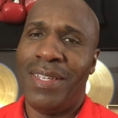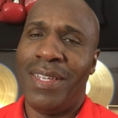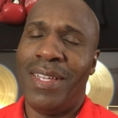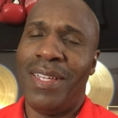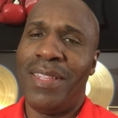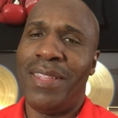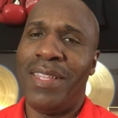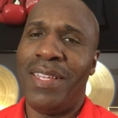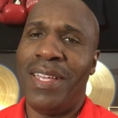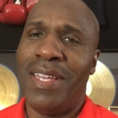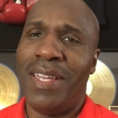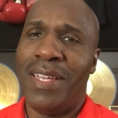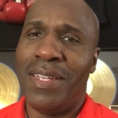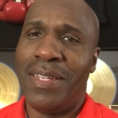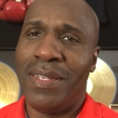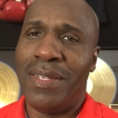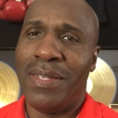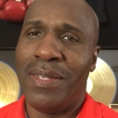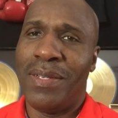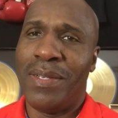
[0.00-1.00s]
And
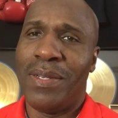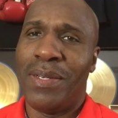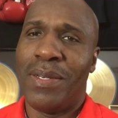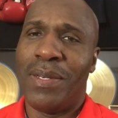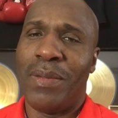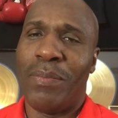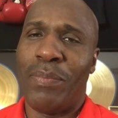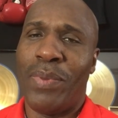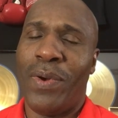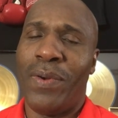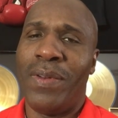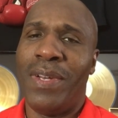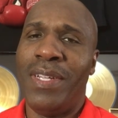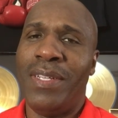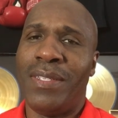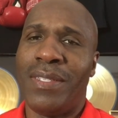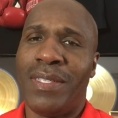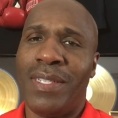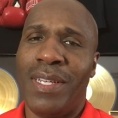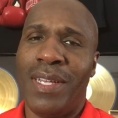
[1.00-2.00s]
then
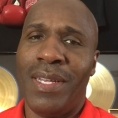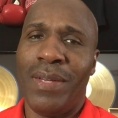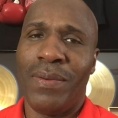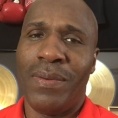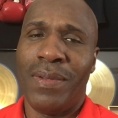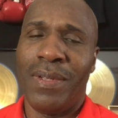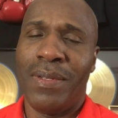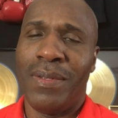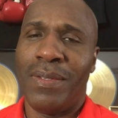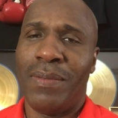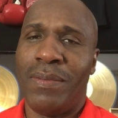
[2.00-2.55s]
police said, well,